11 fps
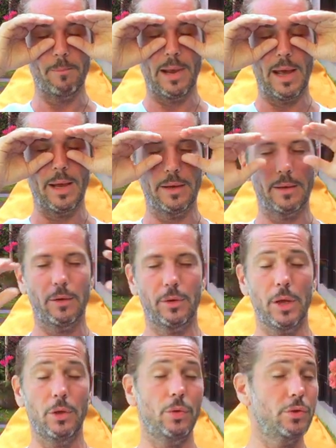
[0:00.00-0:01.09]
blind,
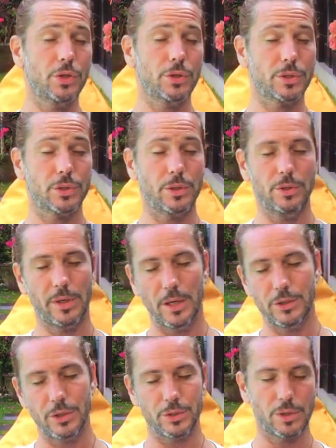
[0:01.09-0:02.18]
okay? You
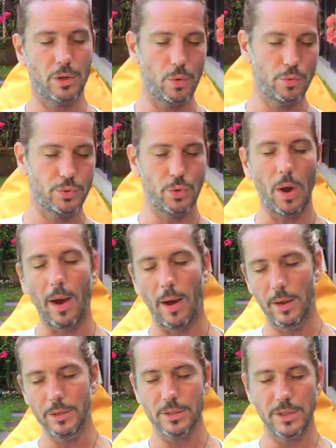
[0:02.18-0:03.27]
can just close your
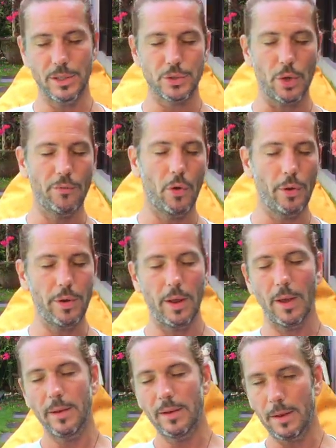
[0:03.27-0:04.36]
eyes. It's avoid
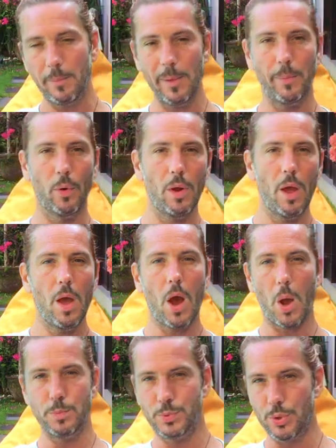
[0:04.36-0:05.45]
that people
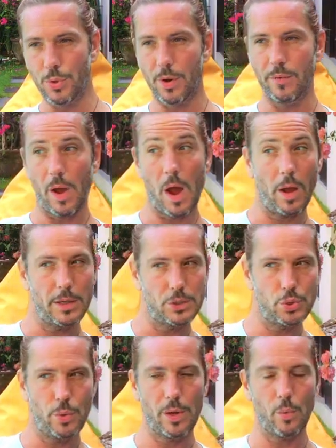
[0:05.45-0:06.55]
observe,
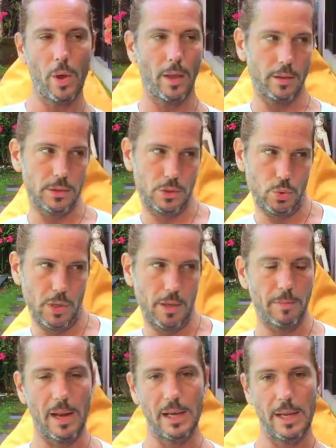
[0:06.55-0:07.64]
he's doing well, he's
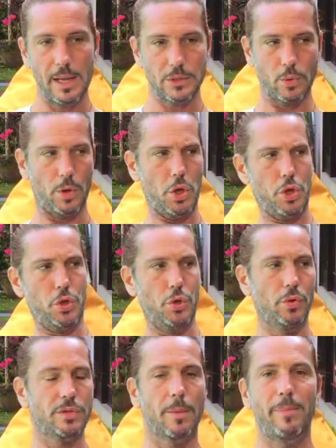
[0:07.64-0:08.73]
doing badly, and so on. You
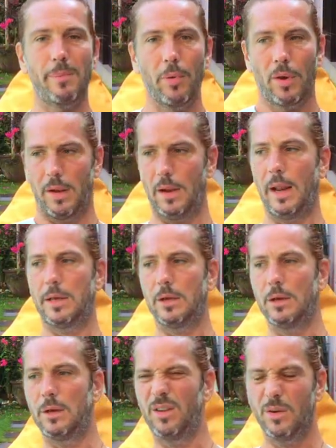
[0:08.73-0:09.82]
know, some people are like,
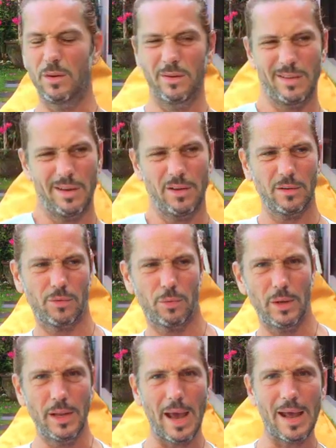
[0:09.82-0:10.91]
you know, they're not
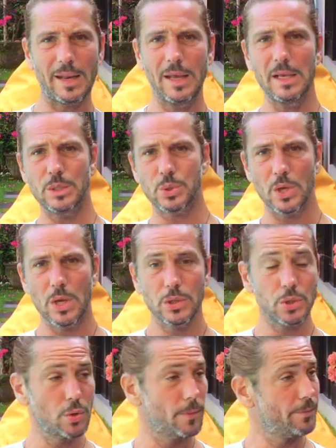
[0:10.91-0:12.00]
really at ease.
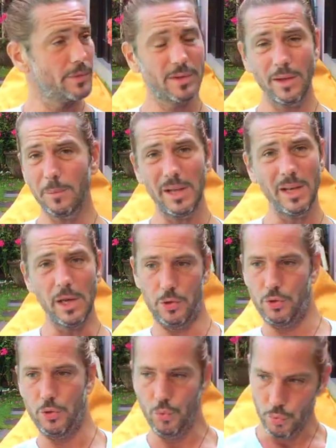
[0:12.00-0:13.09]
So, not a big deal.
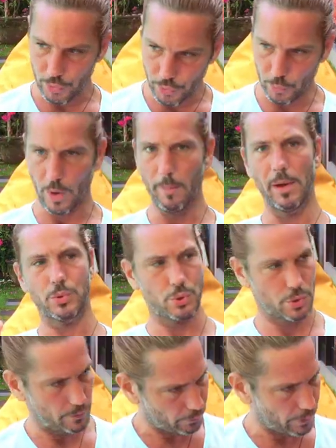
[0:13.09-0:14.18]
Do the
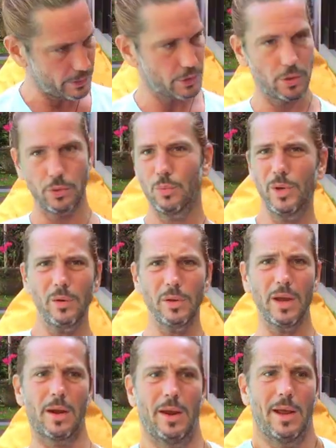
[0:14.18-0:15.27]
robots, for instance. We don't
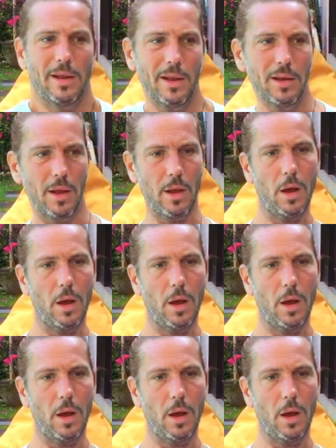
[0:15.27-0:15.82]
care. And then,